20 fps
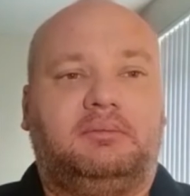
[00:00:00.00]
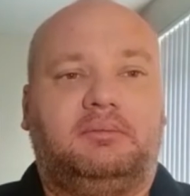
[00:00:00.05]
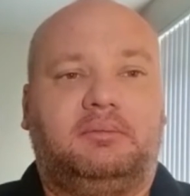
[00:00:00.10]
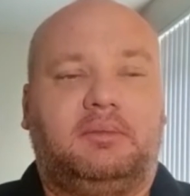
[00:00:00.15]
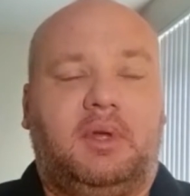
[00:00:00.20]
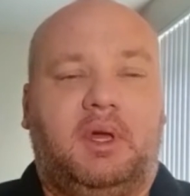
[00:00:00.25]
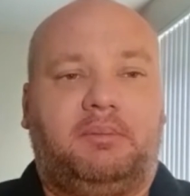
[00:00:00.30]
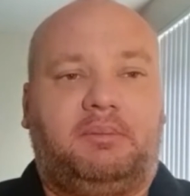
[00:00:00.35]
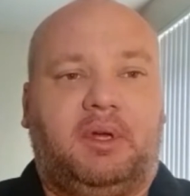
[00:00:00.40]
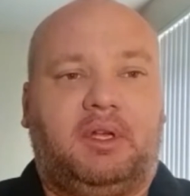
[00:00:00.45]

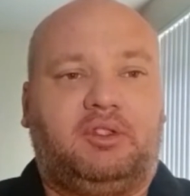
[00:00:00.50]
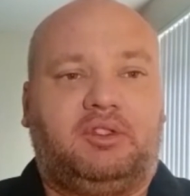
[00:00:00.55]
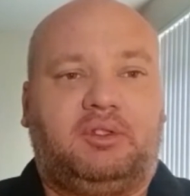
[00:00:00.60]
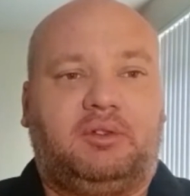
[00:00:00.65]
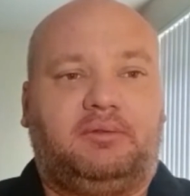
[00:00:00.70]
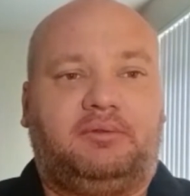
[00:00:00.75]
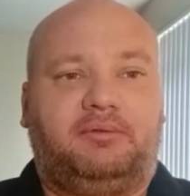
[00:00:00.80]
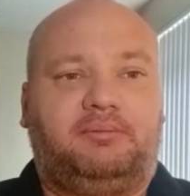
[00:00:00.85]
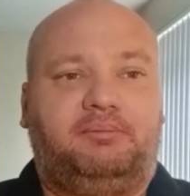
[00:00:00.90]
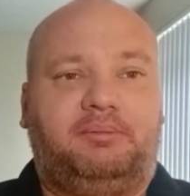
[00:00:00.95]
a bunch
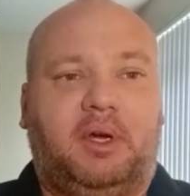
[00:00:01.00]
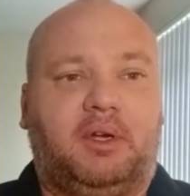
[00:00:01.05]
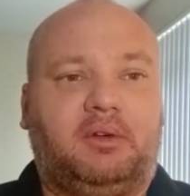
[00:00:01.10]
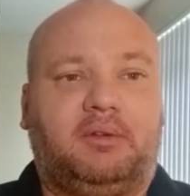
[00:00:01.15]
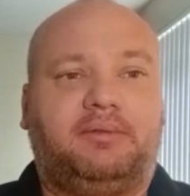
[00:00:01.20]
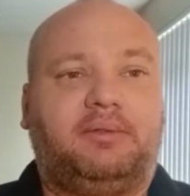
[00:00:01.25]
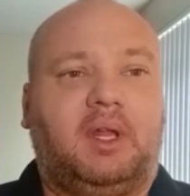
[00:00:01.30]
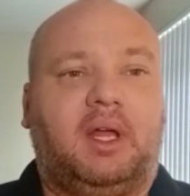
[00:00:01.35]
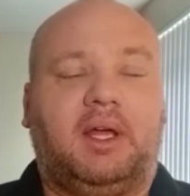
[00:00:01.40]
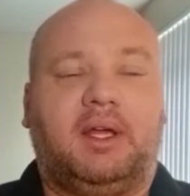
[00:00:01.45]
of
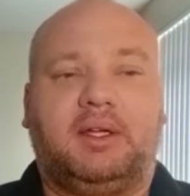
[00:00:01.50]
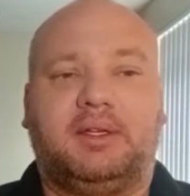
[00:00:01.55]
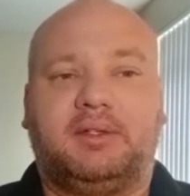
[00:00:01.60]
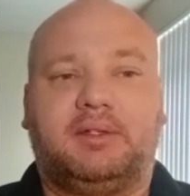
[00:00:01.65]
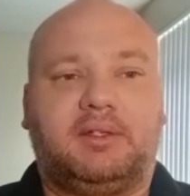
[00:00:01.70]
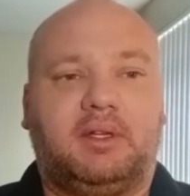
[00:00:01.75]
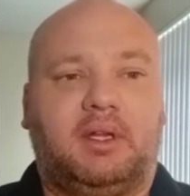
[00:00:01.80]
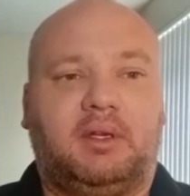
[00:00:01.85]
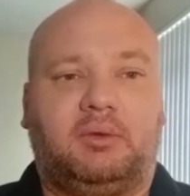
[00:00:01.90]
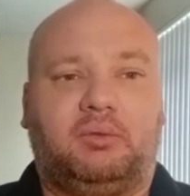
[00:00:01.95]

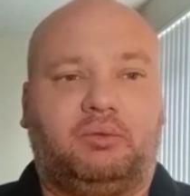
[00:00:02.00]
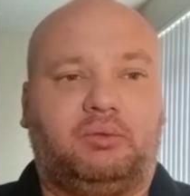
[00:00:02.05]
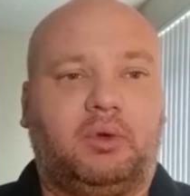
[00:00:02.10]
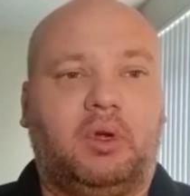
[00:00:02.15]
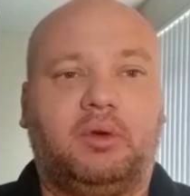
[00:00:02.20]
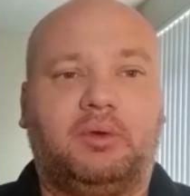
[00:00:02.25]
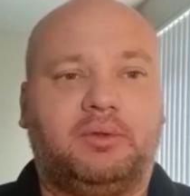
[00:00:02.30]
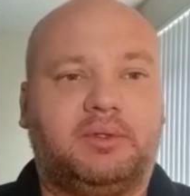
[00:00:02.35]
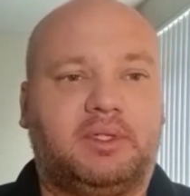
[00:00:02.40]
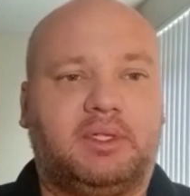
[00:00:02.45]
butterflies and
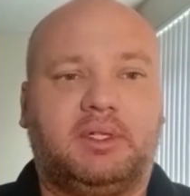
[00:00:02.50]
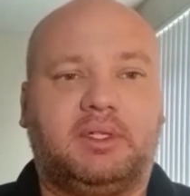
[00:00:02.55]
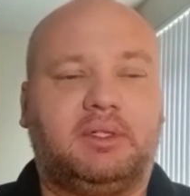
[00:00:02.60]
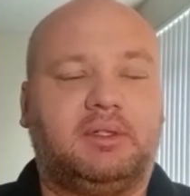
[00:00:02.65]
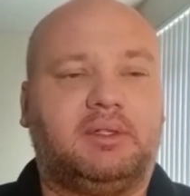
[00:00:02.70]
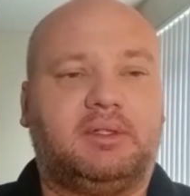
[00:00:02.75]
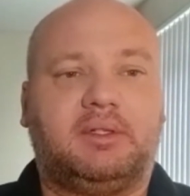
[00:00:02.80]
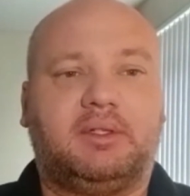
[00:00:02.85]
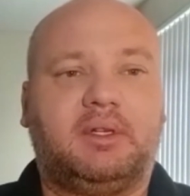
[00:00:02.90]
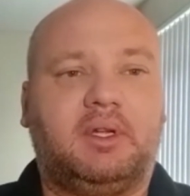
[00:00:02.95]

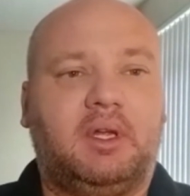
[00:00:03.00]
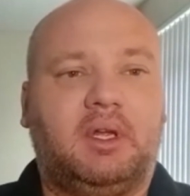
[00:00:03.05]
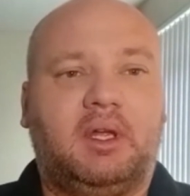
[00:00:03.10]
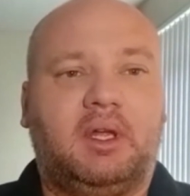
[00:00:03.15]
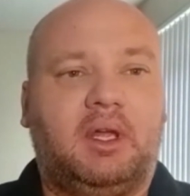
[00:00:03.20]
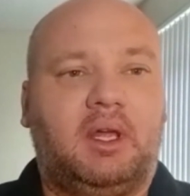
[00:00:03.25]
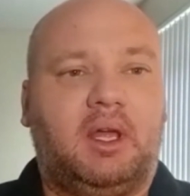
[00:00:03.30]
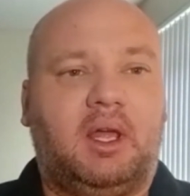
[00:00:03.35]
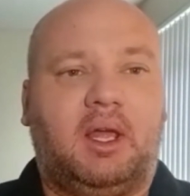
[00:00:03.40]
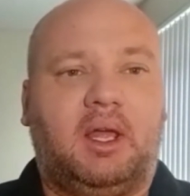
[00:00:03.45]
roses,
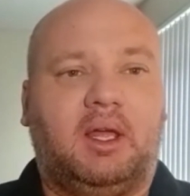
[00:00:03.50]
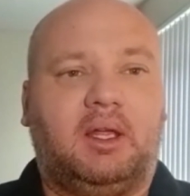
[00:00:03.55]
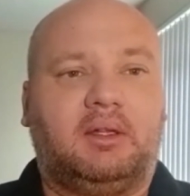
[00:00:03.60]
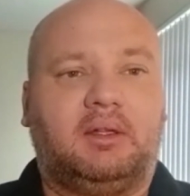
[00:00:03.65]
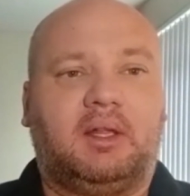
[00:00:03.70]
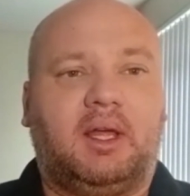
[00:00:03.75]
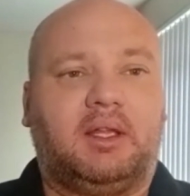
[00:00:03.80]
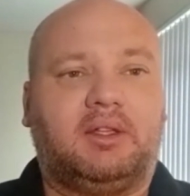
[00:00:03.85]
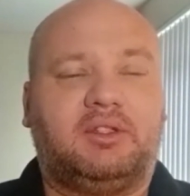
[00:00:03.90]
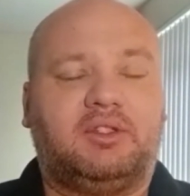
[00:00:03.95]
and
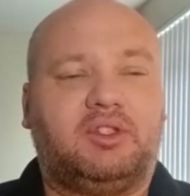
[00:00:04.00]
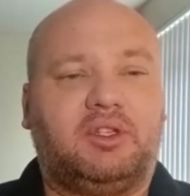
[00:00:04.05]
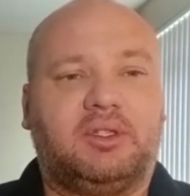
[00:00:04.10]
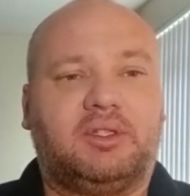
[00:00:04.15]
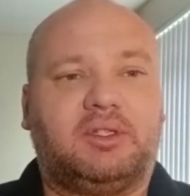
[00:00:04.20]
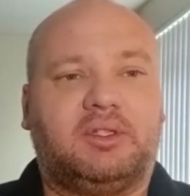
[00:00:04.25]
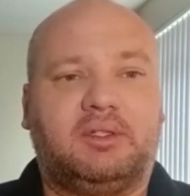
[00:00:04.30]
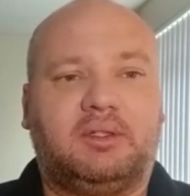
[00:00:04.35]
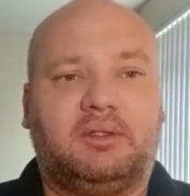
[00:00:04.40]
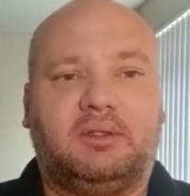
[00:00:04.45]
that's
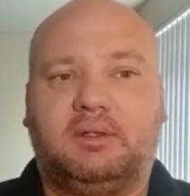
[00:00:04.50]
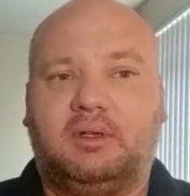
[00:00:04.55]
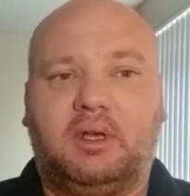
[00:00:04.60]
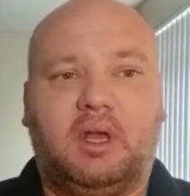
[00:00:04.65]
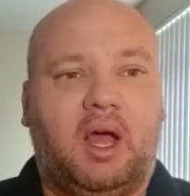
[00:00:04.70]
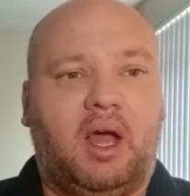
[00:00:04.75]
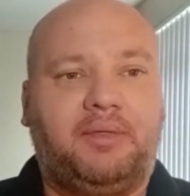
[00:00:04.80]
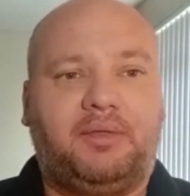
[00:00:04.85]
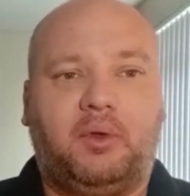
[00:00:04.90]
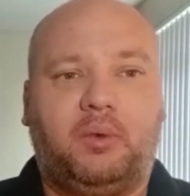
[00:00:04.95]
just
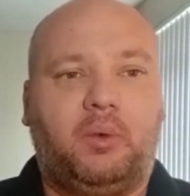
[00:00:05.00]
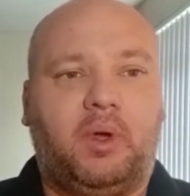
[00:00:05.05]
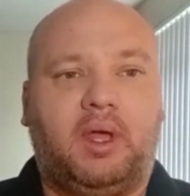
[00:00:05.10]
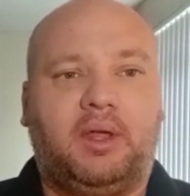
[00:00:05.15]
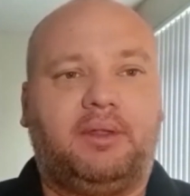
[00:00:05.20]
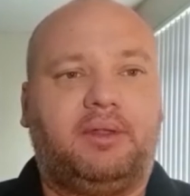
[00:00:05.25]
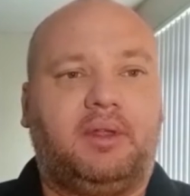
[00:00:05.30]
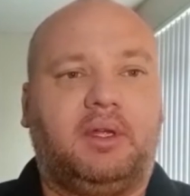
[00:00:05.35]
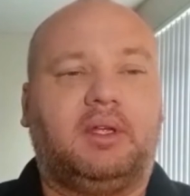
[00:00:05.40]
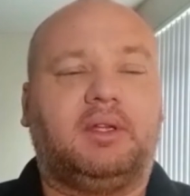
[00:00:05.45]
not the way
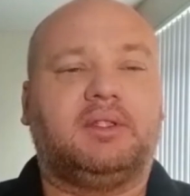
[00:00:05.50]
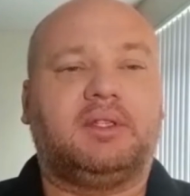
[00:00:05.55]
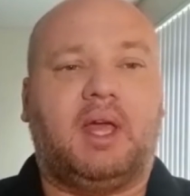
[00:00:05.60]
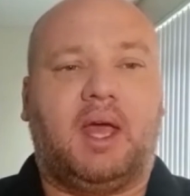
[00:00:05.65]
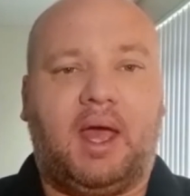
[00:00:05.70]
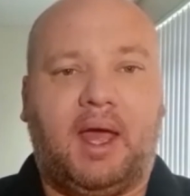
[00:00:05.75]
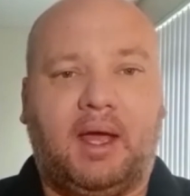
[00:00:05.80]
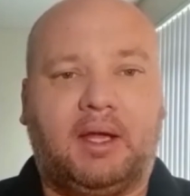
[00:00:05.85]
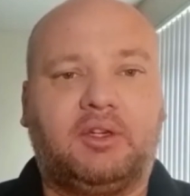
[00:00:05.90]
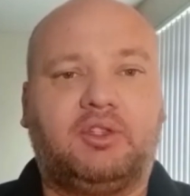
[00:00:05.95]
things
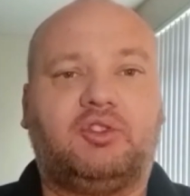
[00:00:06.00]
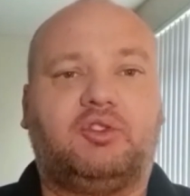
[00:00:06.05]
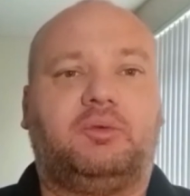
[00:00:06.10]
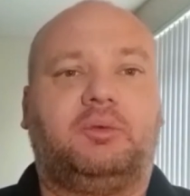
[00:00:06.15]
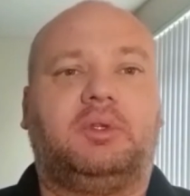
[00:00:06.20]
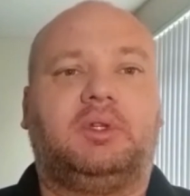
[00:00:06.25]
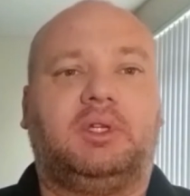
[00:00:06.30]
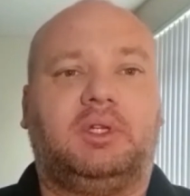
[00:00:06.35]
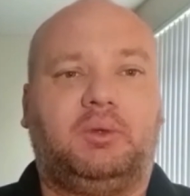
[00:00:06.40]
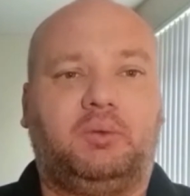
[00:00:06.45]

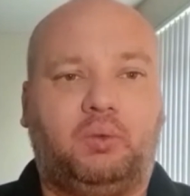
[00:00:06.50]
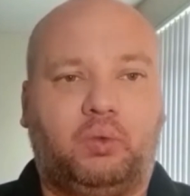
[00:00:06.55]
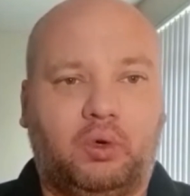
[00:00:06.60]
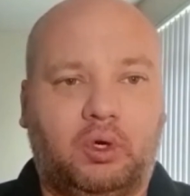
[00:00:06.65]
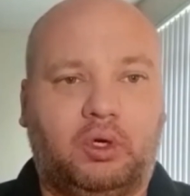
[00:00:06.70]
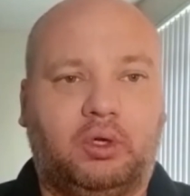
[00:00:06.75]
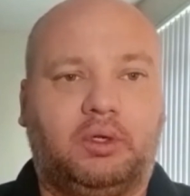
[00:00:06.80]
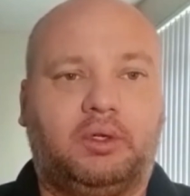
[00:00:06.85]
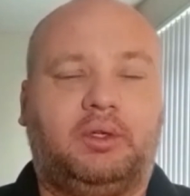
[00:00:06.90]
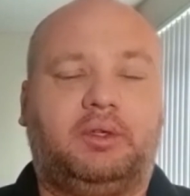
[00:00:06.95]
actually
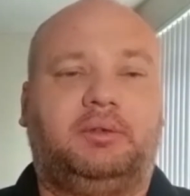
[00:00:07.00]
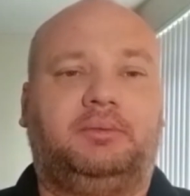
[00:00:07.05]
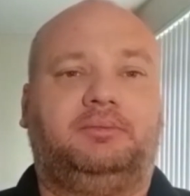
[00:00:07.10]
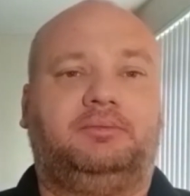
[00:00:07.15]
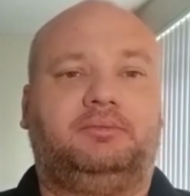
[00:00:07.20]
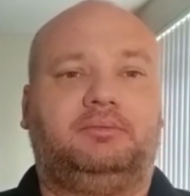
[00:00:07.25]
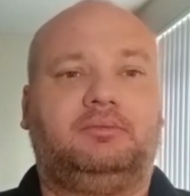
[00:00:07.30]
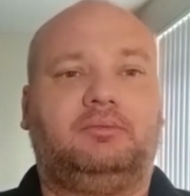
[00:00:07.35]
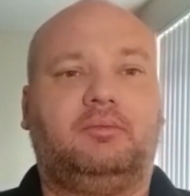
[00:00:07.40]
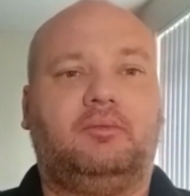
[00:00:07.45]
work.
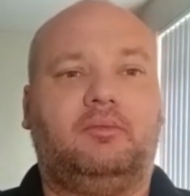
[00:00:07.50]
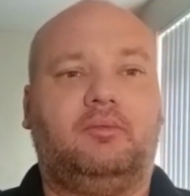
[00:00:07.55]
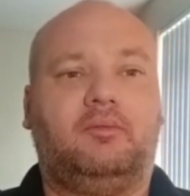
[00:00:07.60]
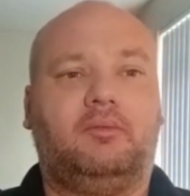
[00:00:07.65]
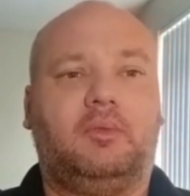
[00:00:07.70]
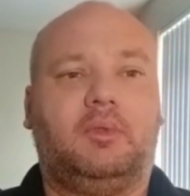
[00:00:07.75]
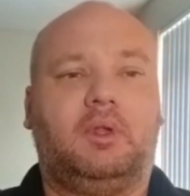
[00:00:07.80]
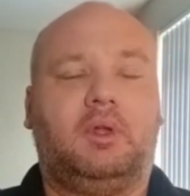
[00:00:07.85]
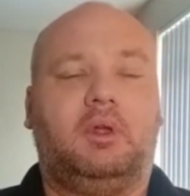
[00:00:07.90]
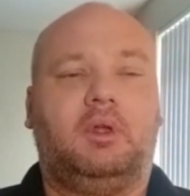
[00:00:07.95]

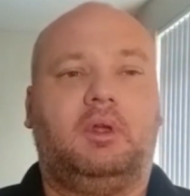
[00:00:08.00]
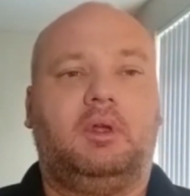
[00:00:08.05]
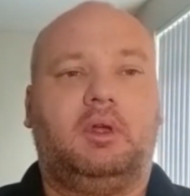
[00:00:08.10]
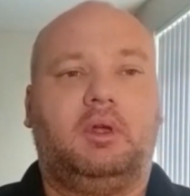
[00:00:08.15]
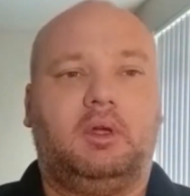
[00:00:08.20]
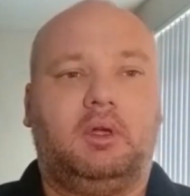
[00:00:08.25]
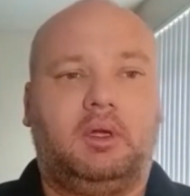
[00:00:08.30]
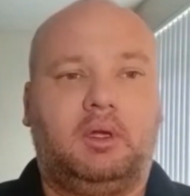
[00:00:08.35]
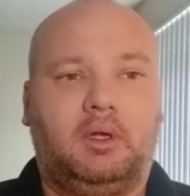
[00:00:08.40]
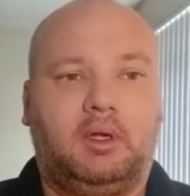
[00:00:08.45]

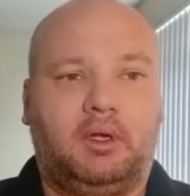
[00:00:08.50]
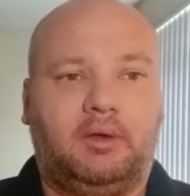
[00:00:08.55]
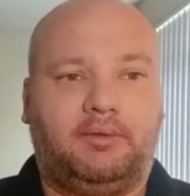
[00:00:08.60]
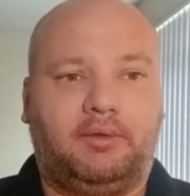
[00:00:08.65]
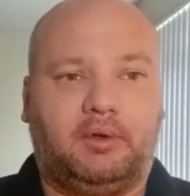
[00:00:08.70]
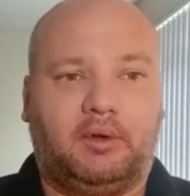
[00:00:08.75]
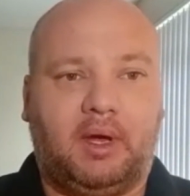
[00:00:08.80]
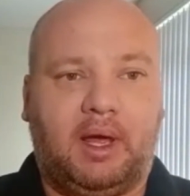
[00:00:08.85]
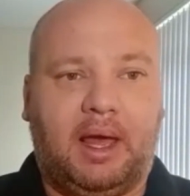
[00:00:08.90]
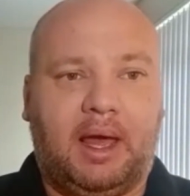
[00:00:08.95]
If
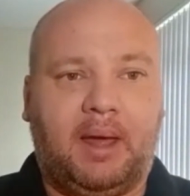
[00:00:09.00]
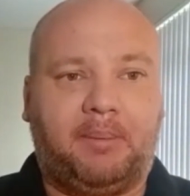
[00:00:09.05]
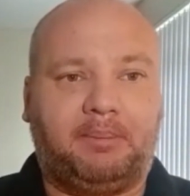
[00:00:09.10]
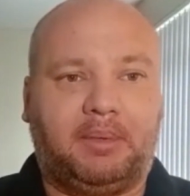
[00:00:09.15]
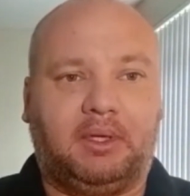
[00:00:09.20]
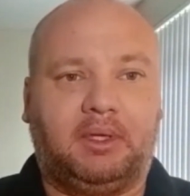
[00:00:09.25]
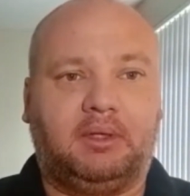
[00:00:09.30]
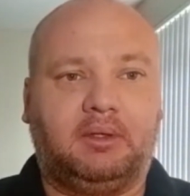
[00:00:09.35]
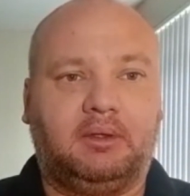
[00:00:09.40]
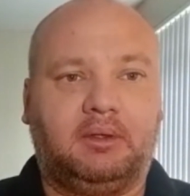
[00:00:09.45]
you're
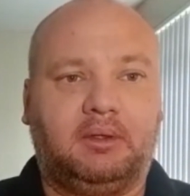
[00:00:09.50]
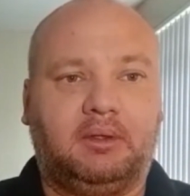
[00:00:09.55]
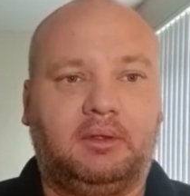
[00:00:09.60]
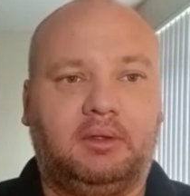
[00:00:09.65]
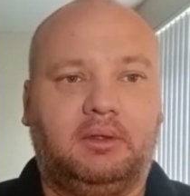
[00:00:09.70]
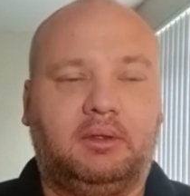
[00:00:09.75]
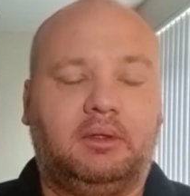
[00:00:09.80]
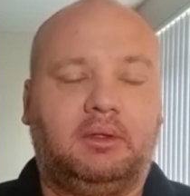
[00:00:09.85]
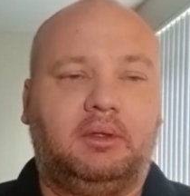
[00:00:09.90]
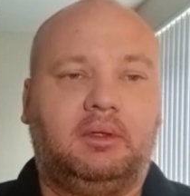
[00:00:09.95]
happy,
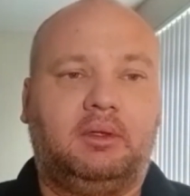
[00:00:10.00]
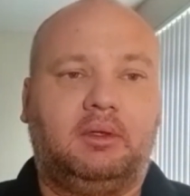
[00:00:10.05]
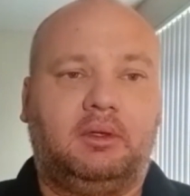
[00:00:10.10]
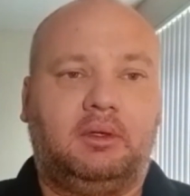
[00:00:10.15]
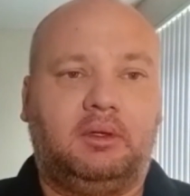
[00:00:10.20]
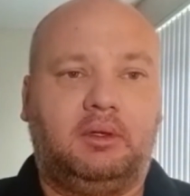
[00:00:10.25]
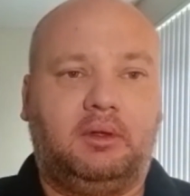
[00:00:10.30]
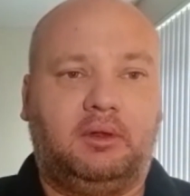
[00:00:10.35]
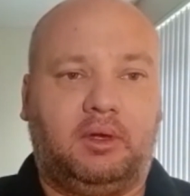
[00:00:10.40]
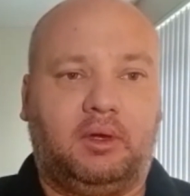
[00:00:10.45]

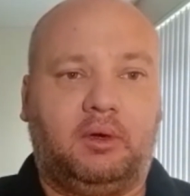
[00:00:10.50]
there